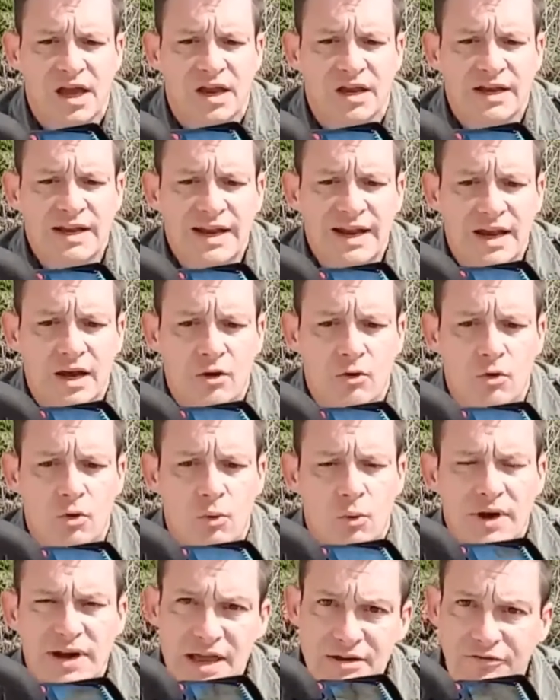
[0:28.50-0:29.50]
Now,
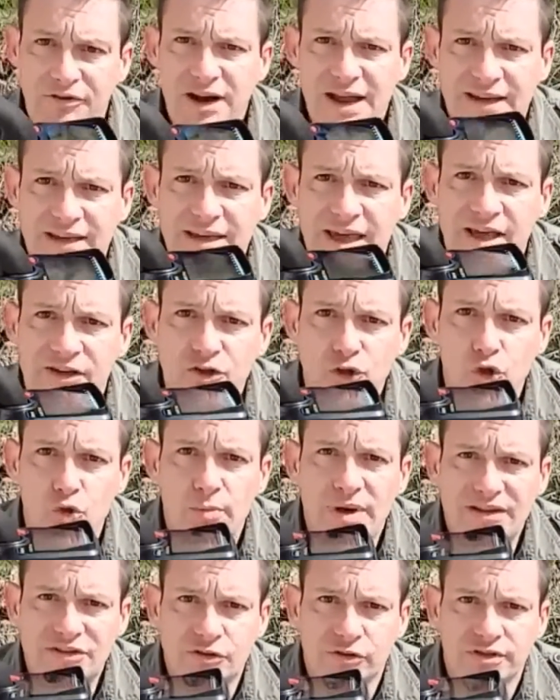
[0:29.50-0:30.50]
whenever I get a new
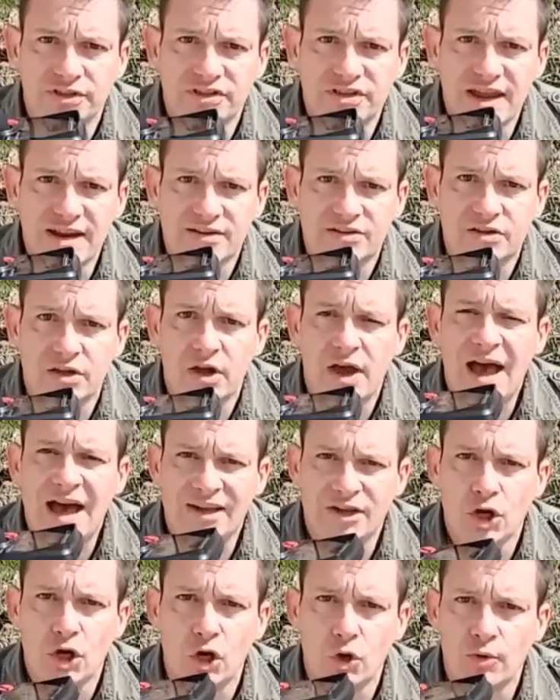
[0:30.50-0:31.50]
metal detector, I
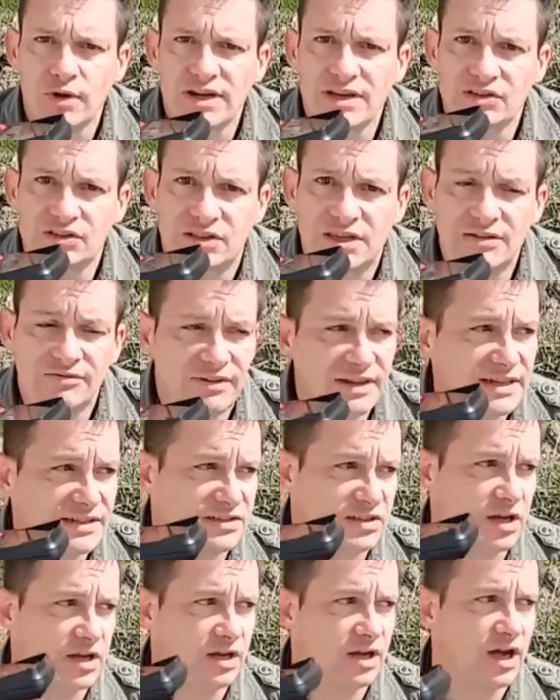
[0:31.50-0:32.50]
always give
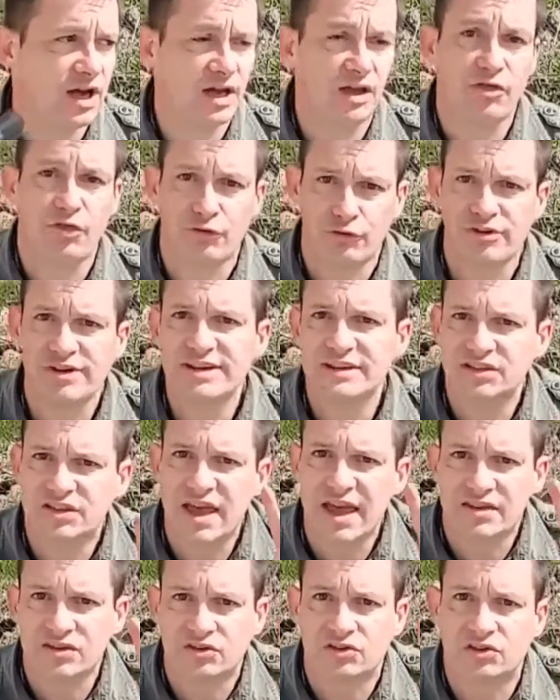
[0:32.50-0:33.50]
it 3
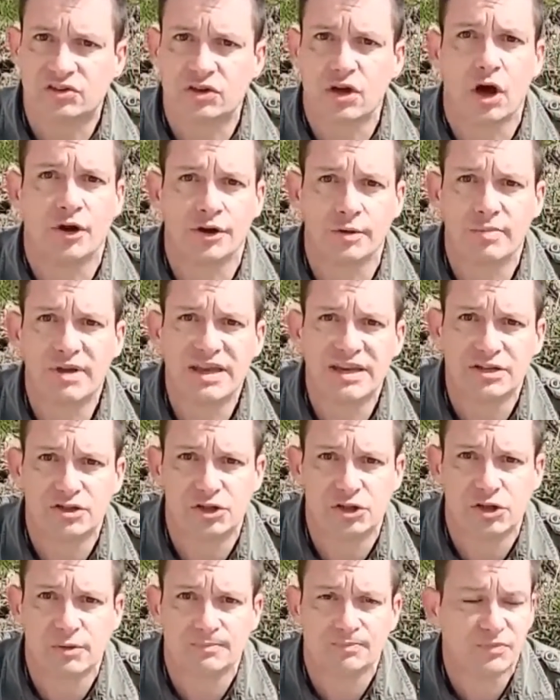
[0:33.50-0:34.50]
tests on a
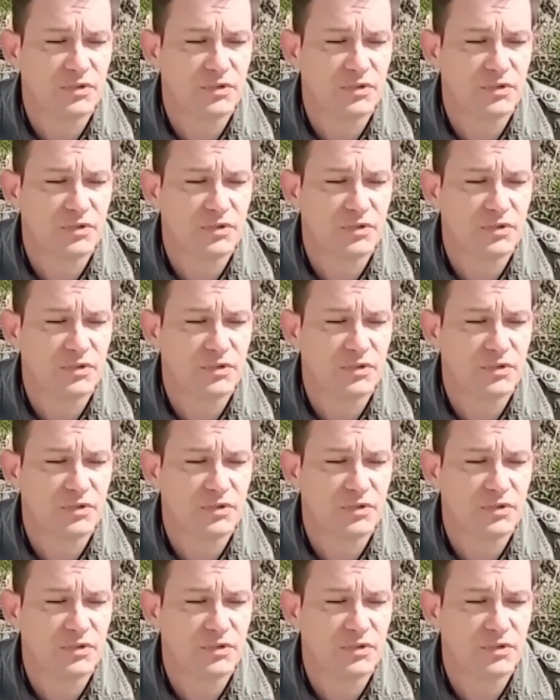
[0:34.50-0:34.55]
beach